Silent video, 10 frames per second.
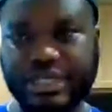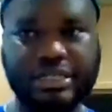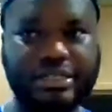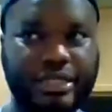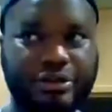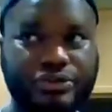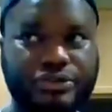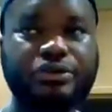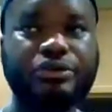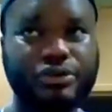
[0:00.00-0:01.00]
and
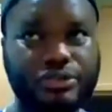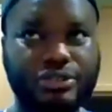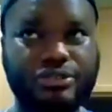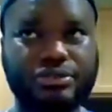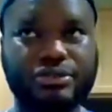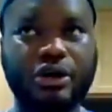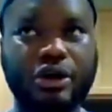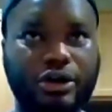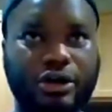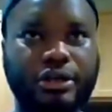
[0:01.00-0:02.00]
also closer to the
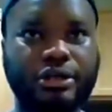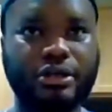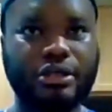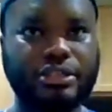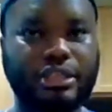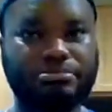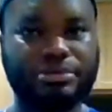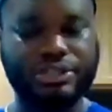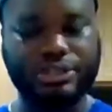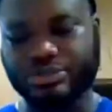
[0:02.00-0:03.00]
hotter
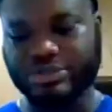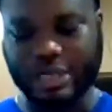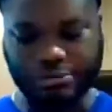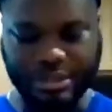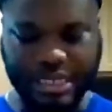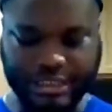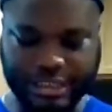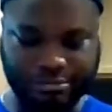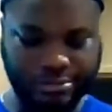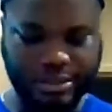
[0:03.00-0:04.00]
temperature. So that'll be like,
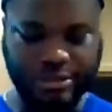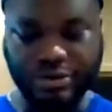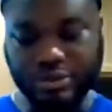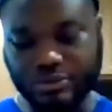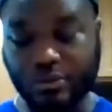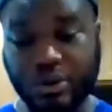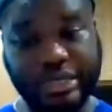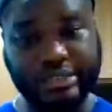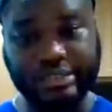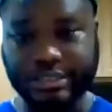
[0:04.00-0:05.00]
say, maybe going to
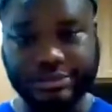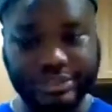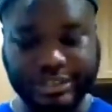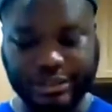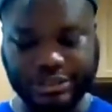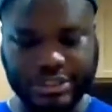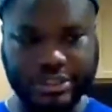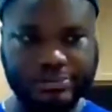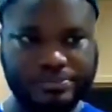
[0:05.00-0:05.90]
180 degrees Celsius.